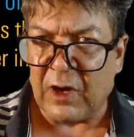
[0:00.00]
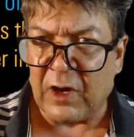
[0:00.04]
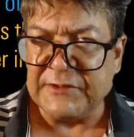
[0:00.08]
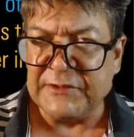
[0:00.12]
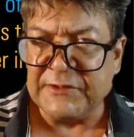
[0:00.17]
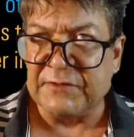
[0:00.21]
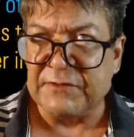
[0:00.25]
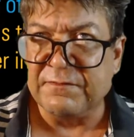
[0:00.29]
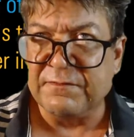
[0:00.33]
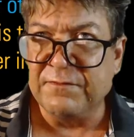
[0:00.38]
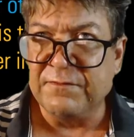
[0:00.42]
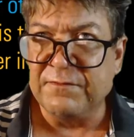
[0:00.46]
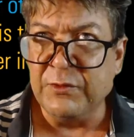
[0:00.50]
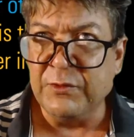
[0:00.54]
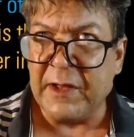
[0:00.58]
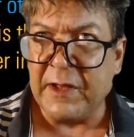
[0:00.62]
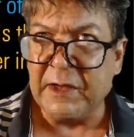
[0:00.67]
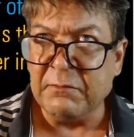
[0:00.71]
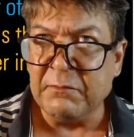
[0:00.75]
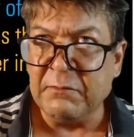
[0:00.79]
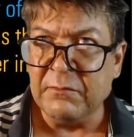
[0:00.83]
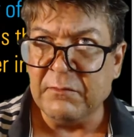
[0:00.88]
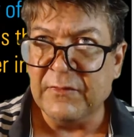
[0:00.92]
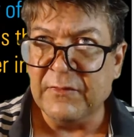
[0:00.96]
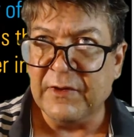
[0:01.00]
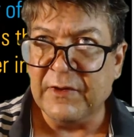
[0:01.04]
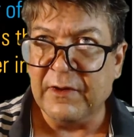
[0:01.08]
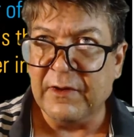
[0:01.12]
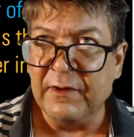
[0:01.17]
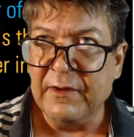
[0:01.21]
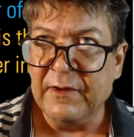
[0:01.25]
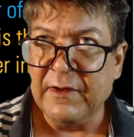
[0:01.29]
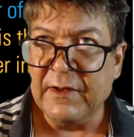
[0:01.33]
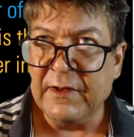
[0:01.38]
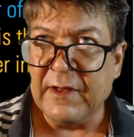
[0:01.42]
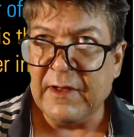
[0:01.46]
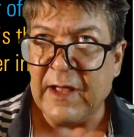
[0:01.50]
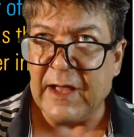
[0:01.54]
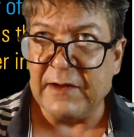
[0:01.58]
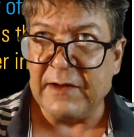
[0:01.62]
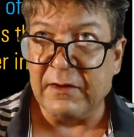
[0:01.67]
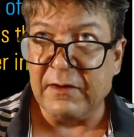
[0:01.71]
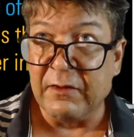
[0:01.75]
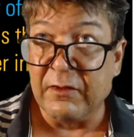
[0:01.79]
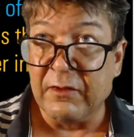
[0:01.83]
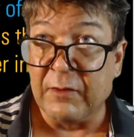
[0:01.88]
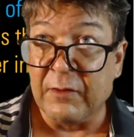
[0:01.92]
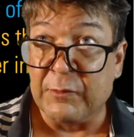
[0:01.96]
is a food item at
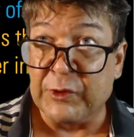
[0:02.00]
the